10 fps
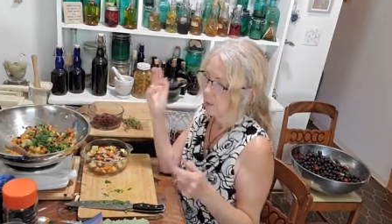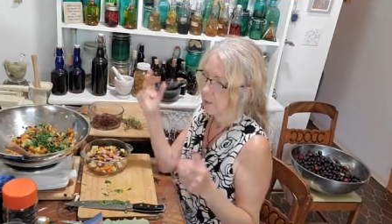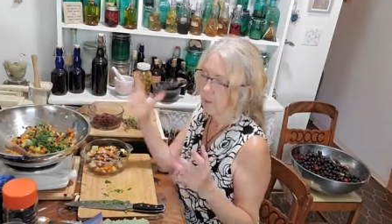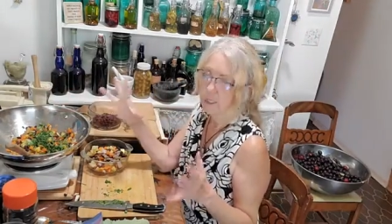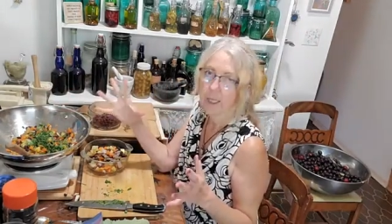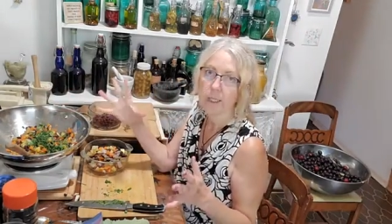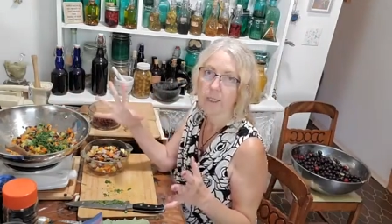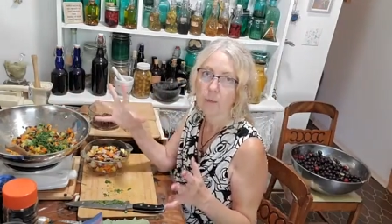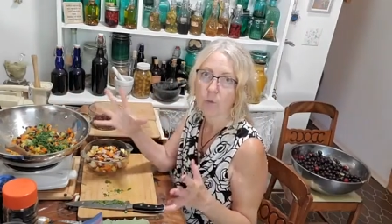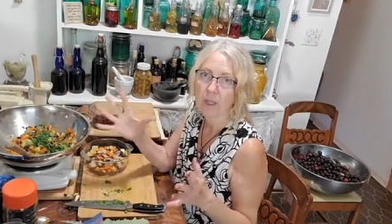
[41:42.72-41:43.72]
like I
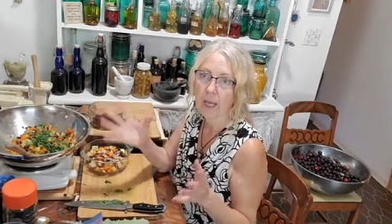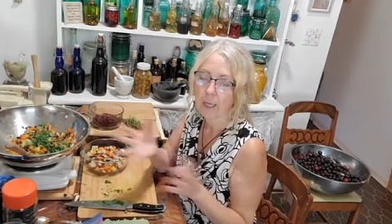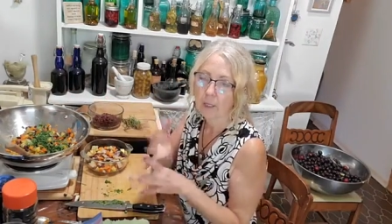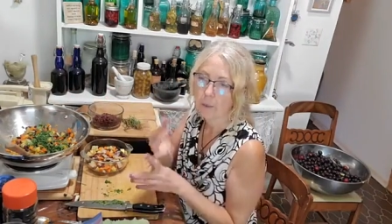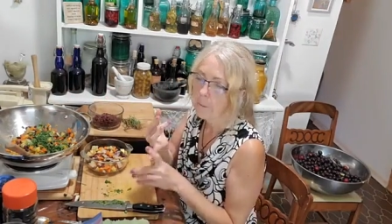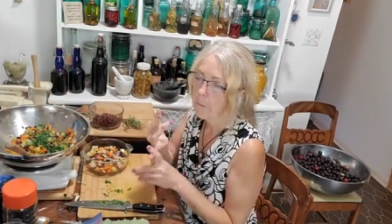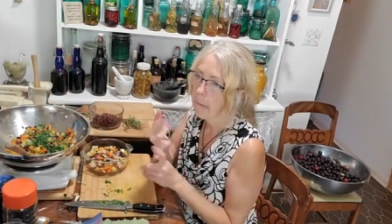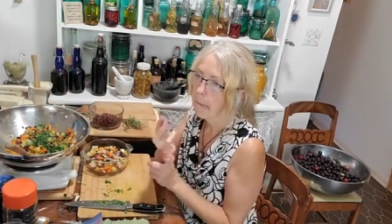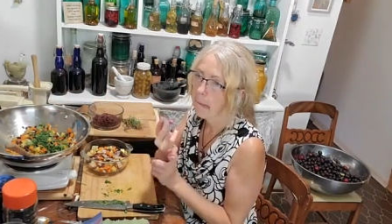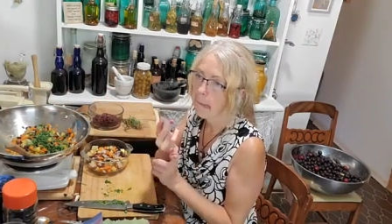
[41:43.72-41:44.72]
said, with kale,
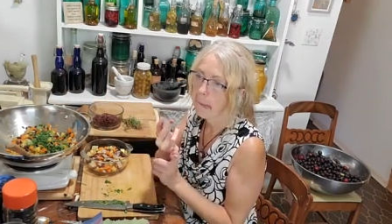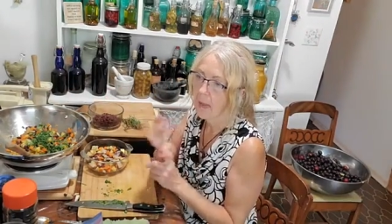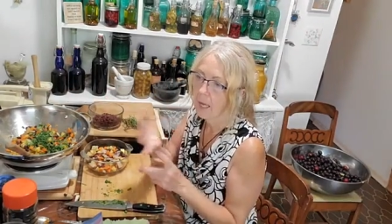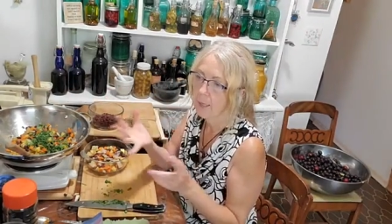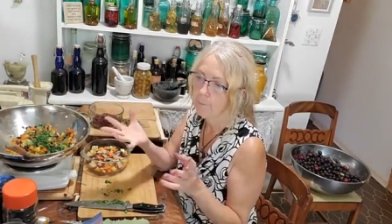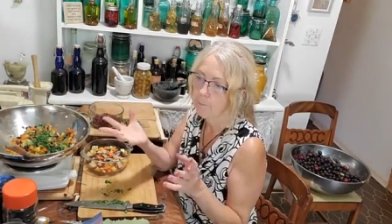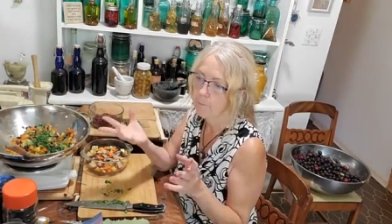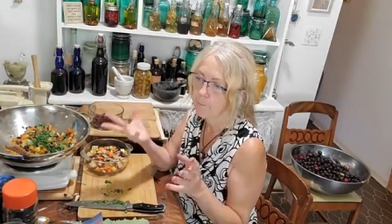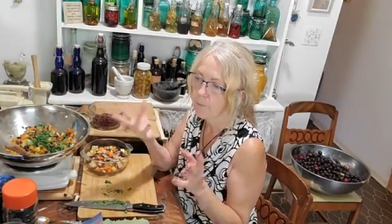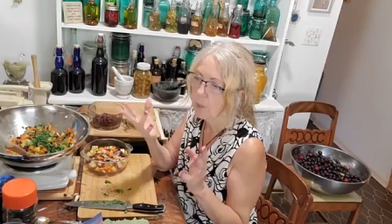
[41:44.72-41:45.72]

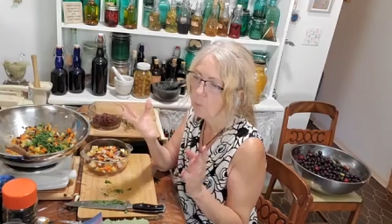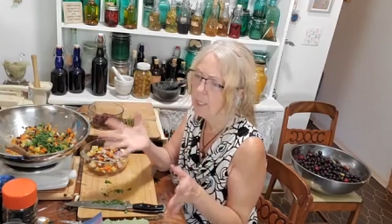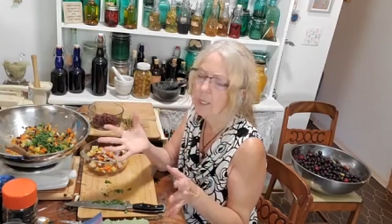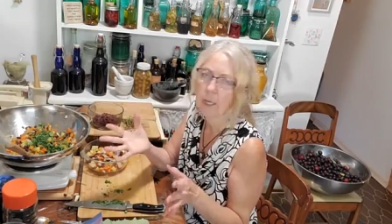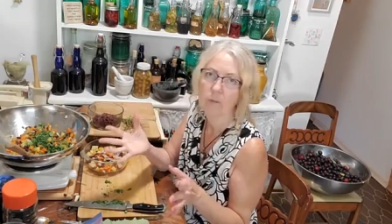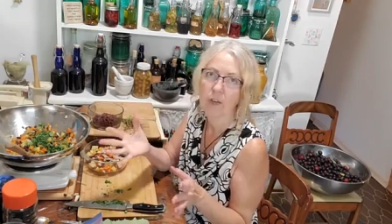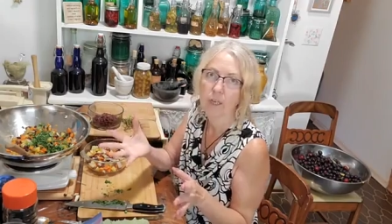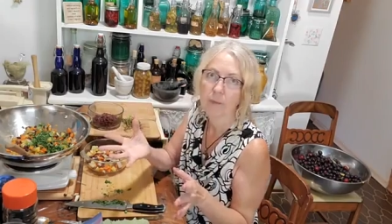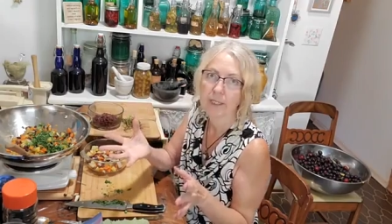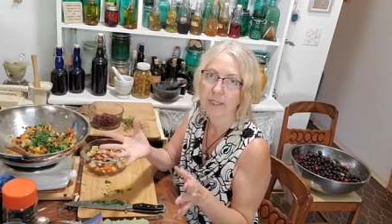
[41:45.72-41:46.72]
really high in
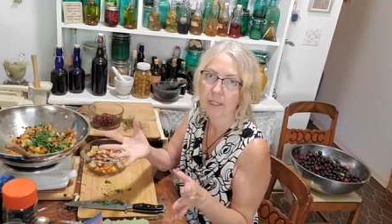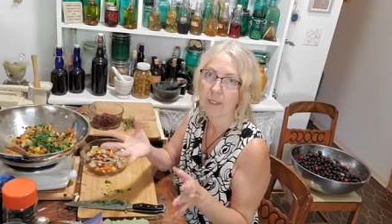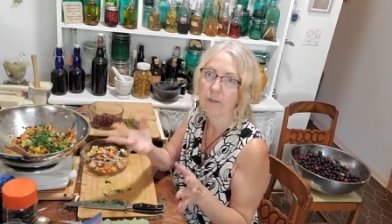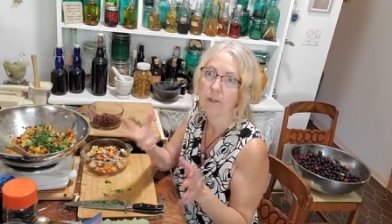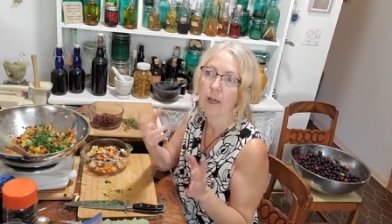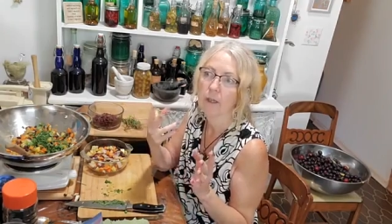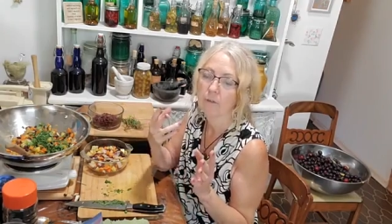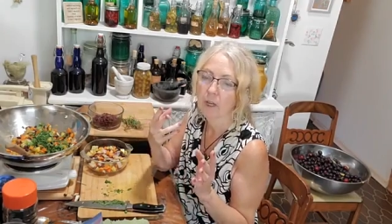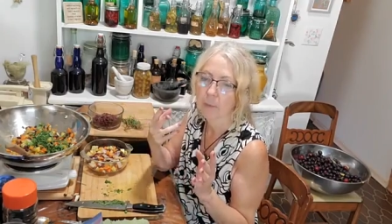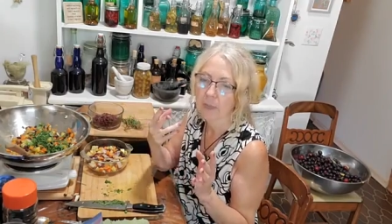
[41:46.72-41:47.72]
vitamin C, high in
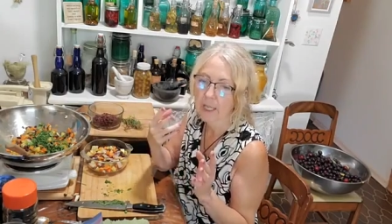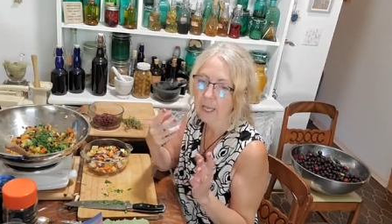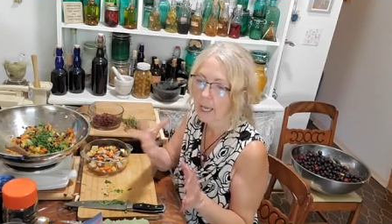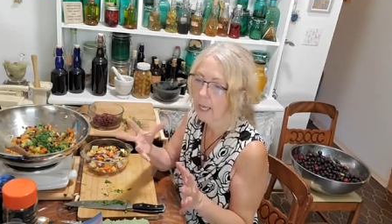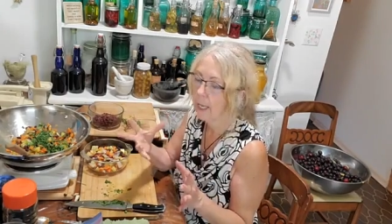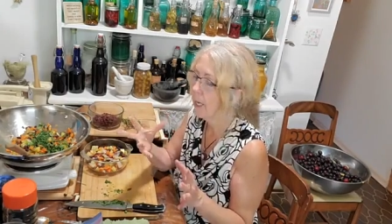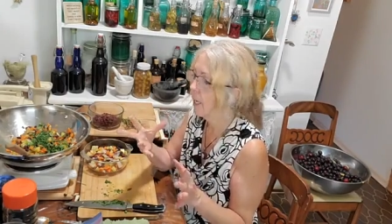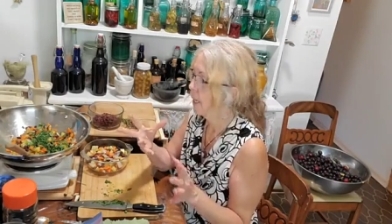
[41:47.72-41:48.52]
vitamin K,